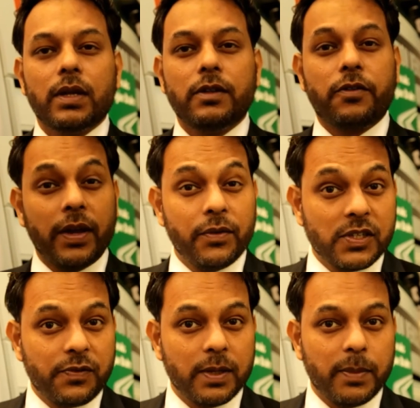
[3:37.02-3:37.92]

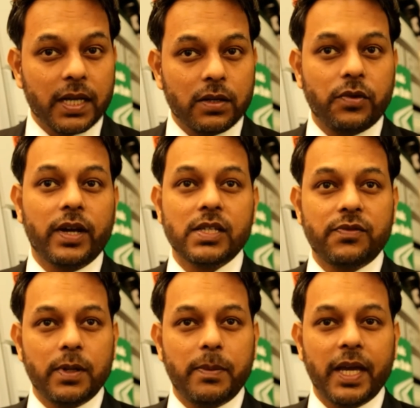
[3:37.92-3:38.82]
truckers'
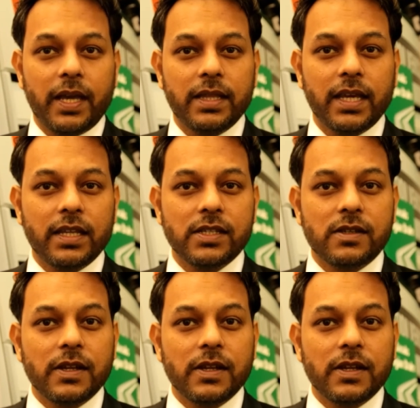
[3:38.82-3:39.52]
feedback, and they can